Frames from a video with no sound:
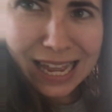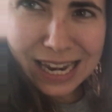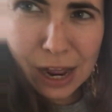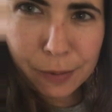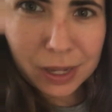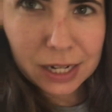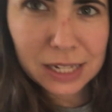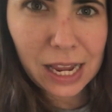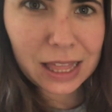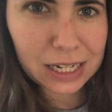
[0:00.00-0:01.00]
And now I'm gonna
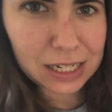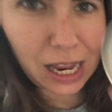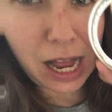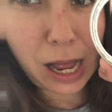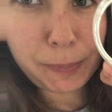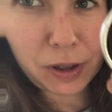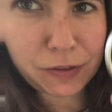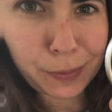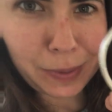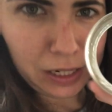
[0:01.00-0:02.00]
take the top
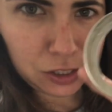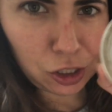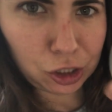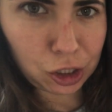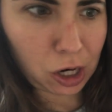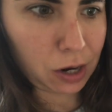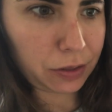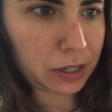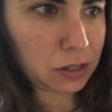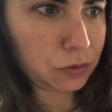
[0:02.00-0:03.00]
of a mason jar.
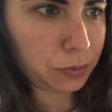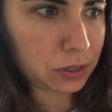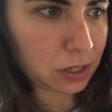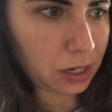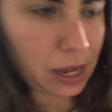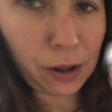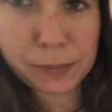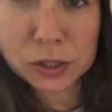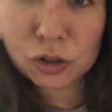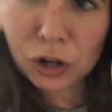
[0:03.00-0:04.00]
This is what's gonna help
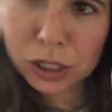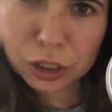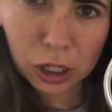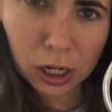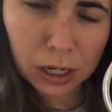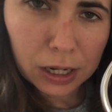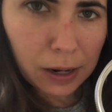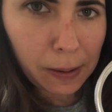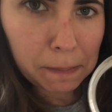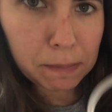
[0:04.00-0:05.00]
me structure
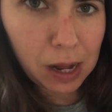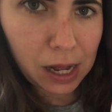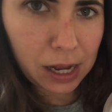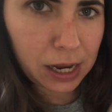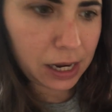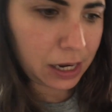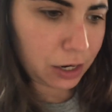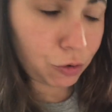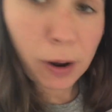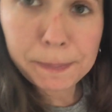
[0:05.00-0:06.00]

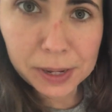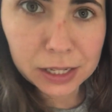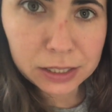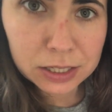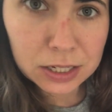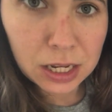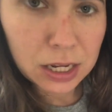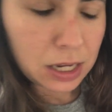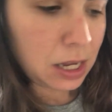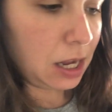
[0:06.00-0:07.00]
my crumpets.
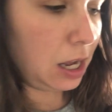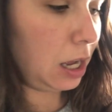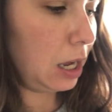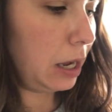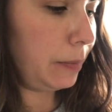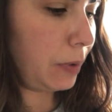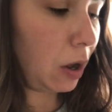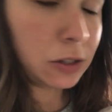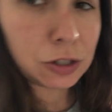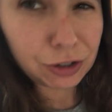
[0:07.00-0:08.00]

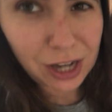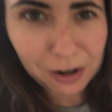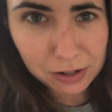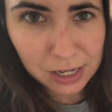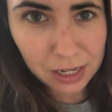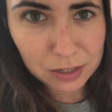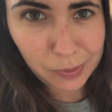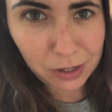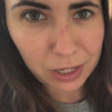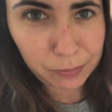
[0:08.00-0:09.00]
Also, shout out to
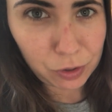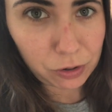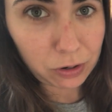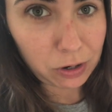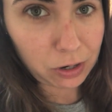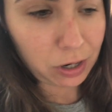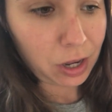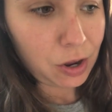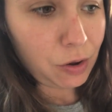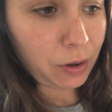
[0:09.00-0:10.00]
Isabella Gambuta.
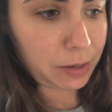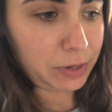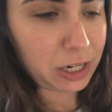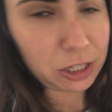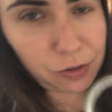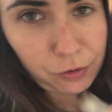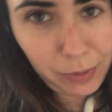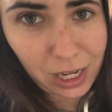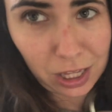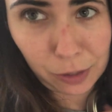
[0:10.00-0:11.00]
Her recommendation for
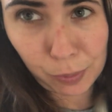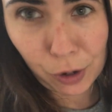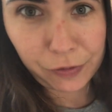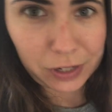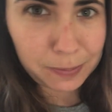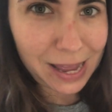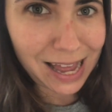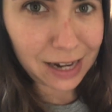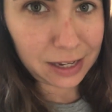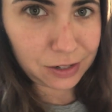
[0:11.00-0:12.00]
making the perfect
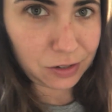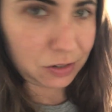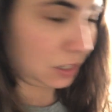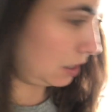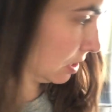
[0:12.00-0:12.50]
patty is using the